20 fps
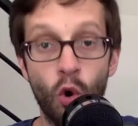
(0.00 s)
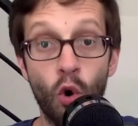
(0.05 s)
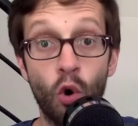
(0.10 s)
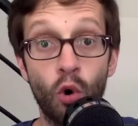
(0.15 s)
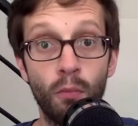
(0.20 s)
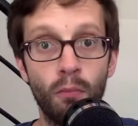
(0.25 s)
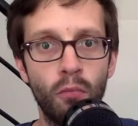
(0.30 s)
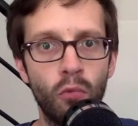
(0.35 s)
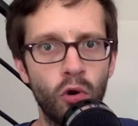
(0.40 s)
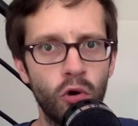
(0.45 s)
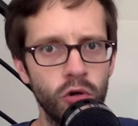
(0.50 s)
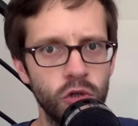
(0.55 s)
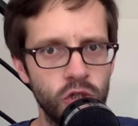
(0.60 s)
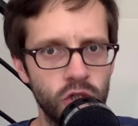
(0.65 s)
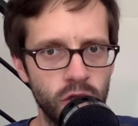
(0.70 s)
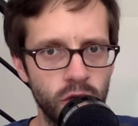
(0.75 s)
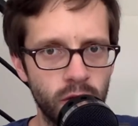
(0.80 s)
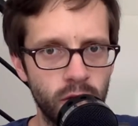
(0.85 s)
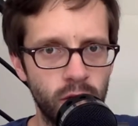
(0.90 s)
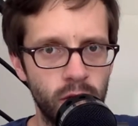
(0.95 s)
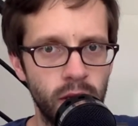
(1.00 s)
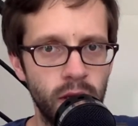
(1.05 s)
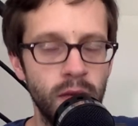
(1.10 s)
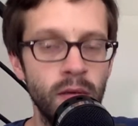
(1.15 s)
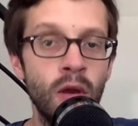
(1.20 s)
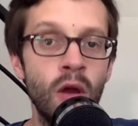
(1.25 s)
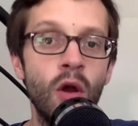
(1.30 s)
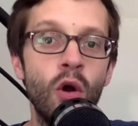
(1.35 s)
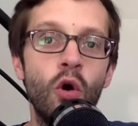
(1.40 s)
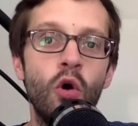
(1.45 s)
Or more generally,
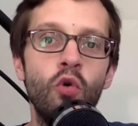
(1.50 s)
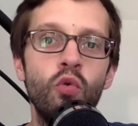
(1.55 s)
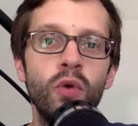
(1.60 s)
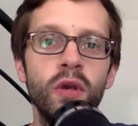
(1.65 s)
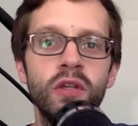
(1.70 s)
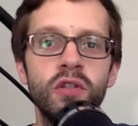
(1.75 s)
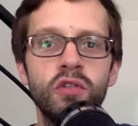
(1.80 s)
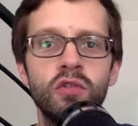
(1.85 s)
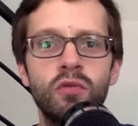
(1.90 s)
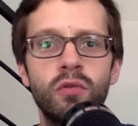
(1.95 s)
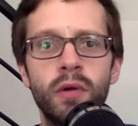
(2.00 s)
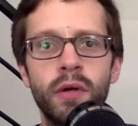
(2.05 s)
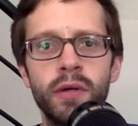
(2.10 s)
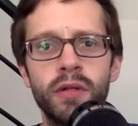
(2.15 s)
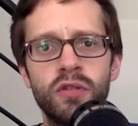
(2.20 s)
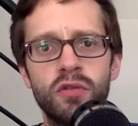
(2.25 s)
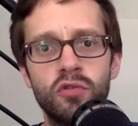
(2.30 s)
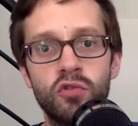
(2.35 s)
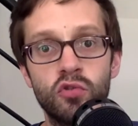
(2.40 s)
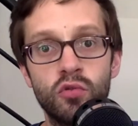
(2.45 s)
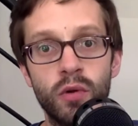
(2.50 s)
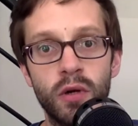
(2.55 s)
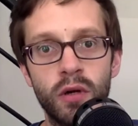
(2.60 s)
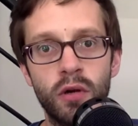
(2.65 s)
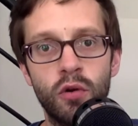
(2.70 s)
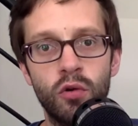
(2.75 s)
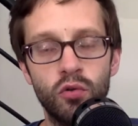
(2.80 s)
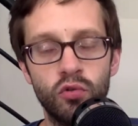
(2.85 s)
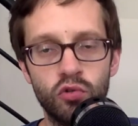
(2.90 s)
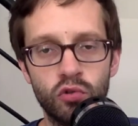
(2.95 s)
a weak square is a square
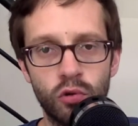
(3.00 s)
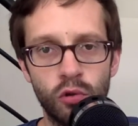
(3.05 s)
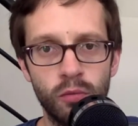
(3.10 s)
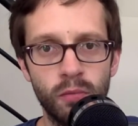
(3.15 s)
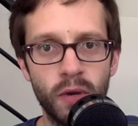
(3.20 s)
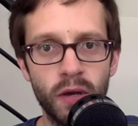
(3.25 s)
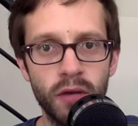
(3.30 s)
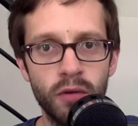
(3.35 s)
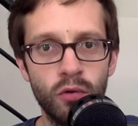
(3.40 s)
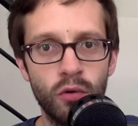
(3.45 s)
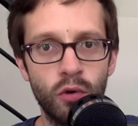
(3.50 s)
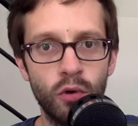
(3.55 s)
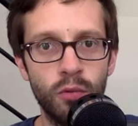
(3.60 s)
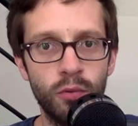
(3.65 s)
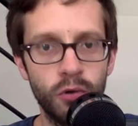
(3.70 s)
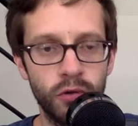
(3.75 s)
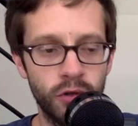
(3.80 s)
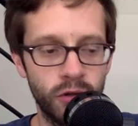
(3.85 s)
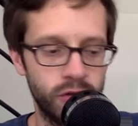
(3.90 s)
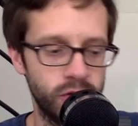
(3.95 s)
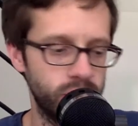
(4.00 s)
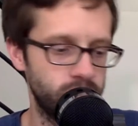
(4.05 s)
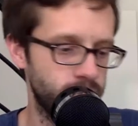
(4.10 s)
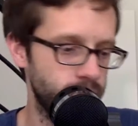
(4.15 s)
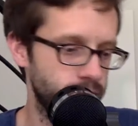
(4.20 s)
controlled by your opponent